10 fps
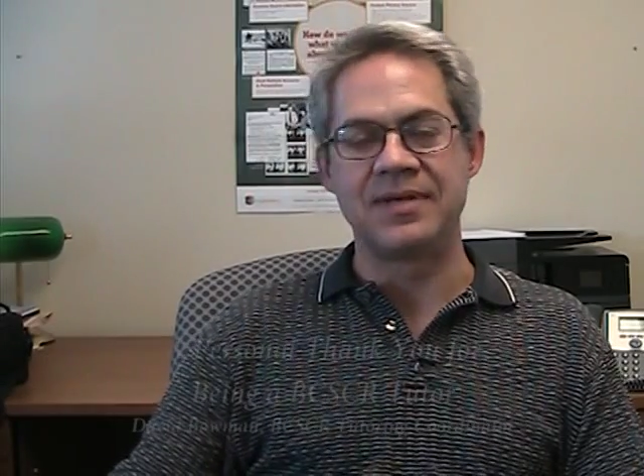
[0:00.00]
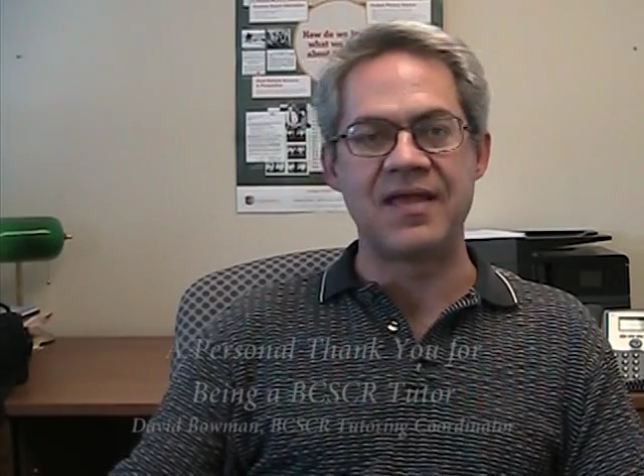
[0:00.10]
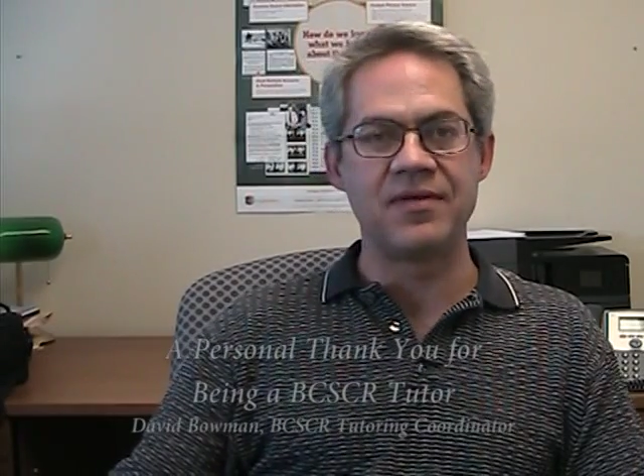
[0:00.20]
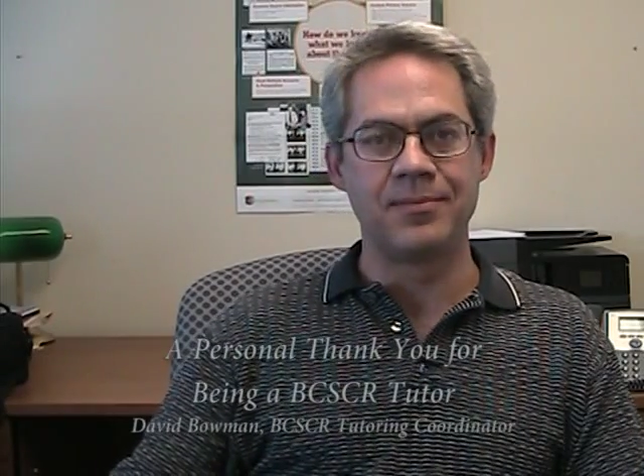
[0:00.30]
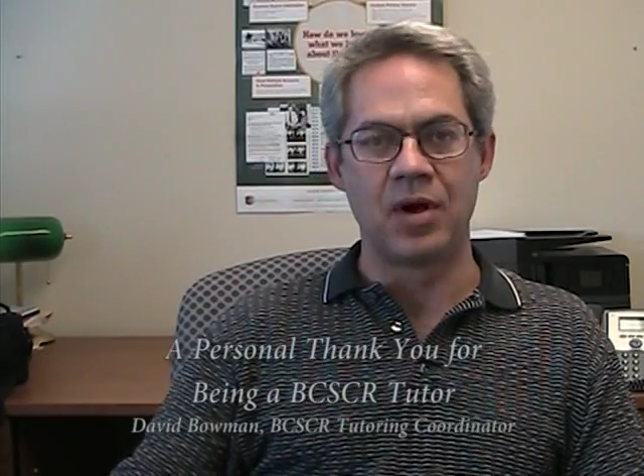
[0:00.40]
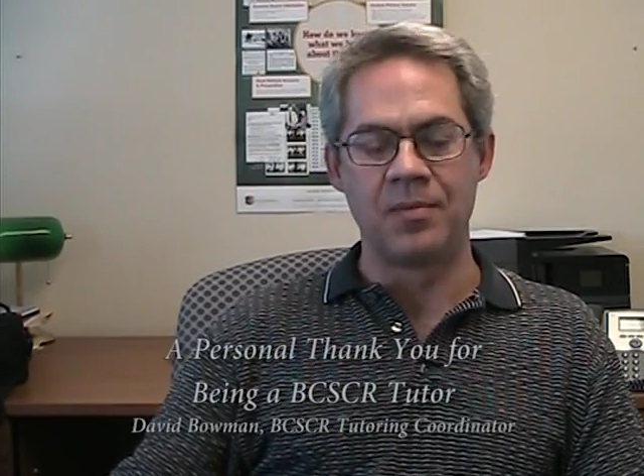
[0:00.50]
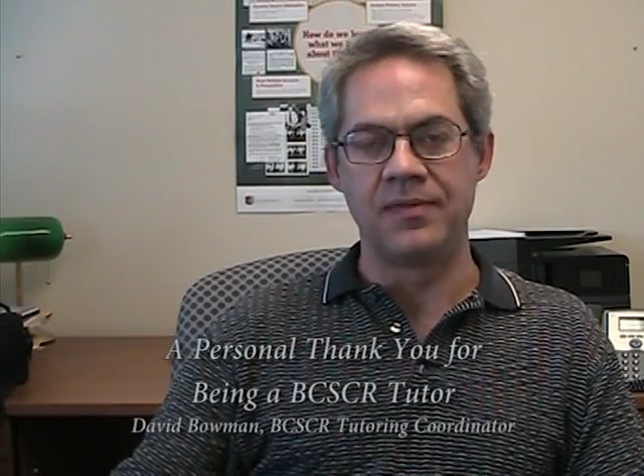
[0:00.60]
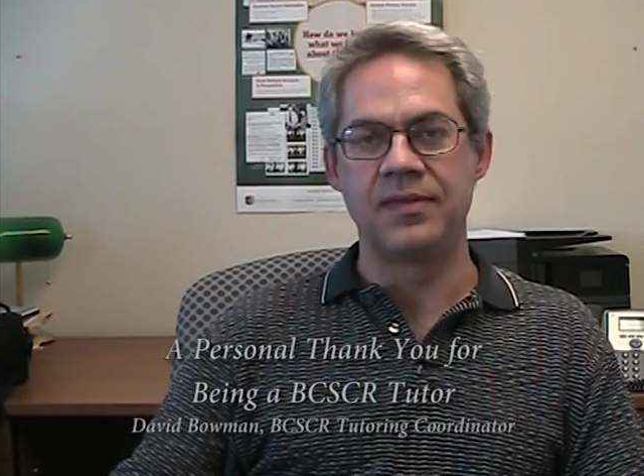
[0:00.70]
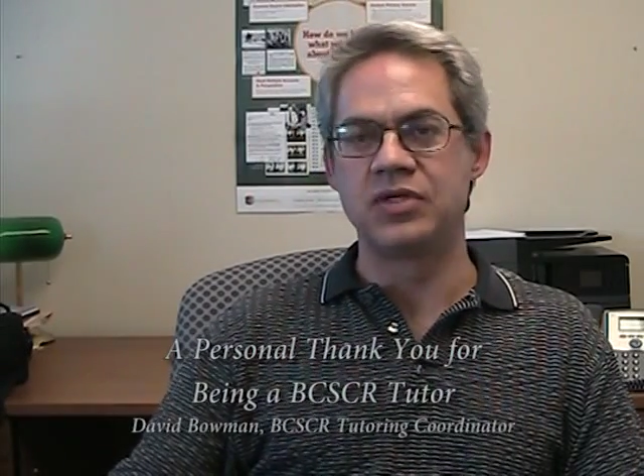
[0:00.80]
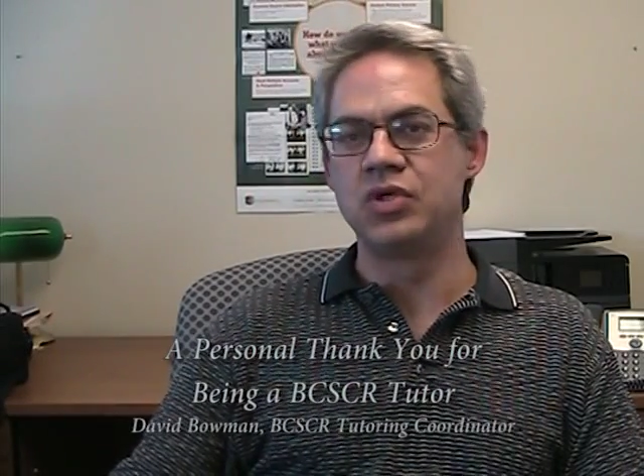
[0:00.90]
David
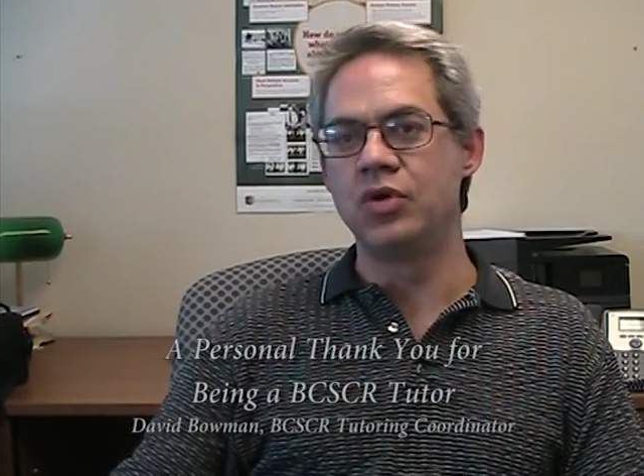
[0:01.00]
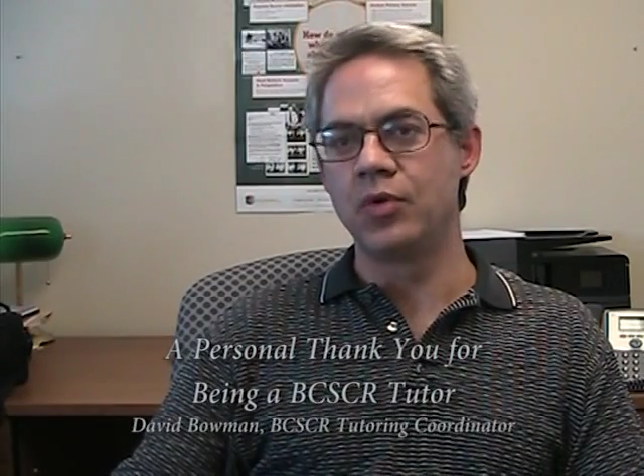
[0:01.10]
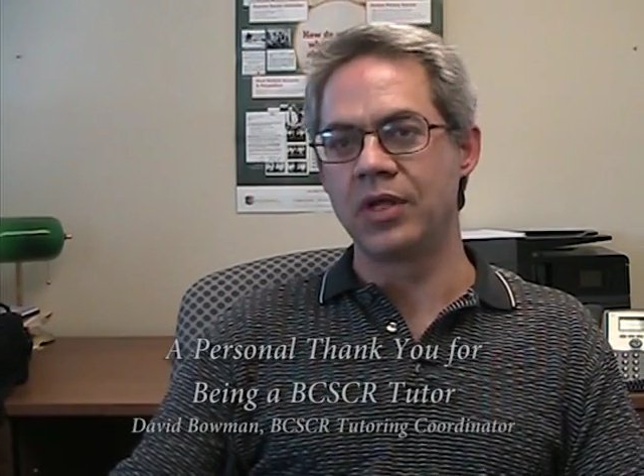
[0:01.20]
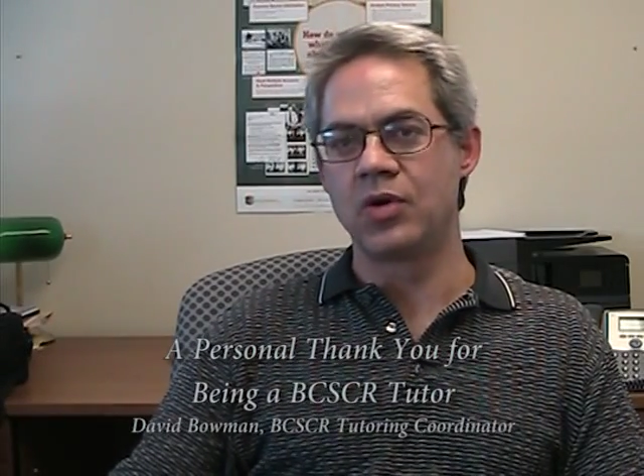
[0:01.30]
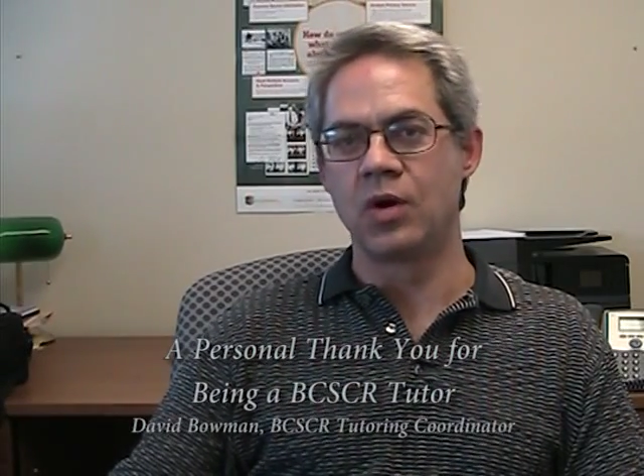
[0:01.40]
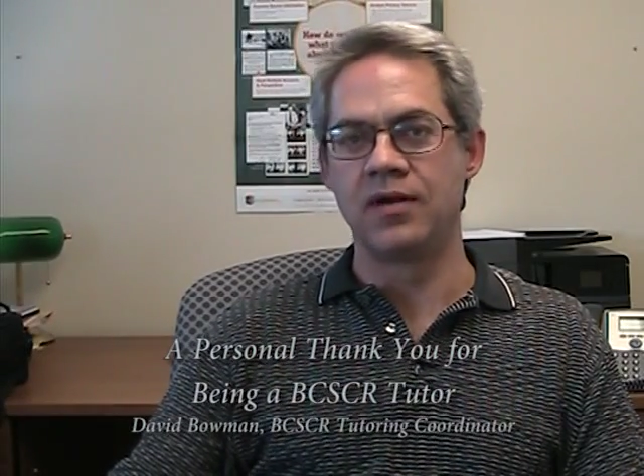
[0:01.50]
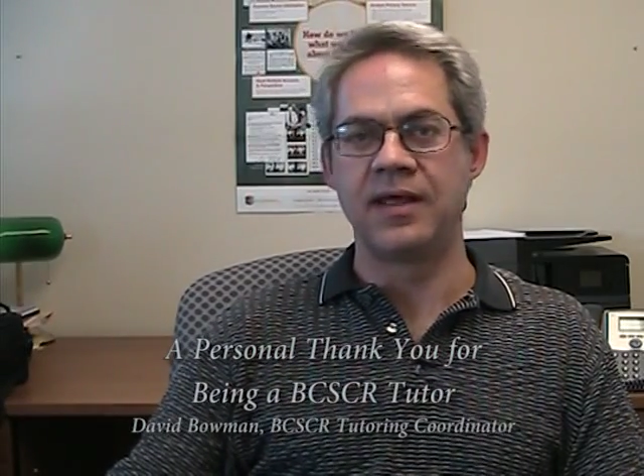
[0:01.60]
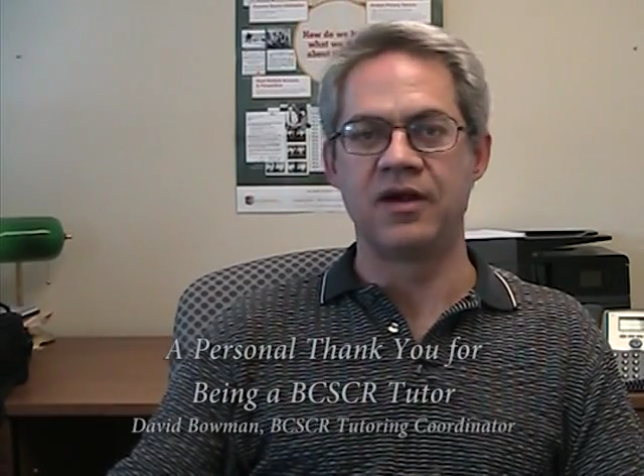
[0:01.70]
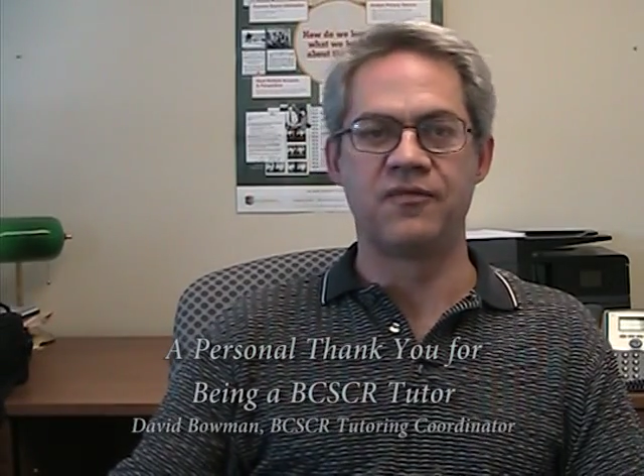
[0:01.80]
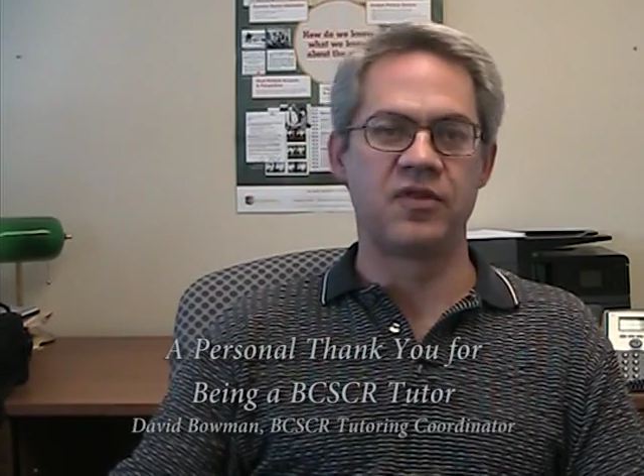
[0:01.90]
Bowman, the tutoring coordinator for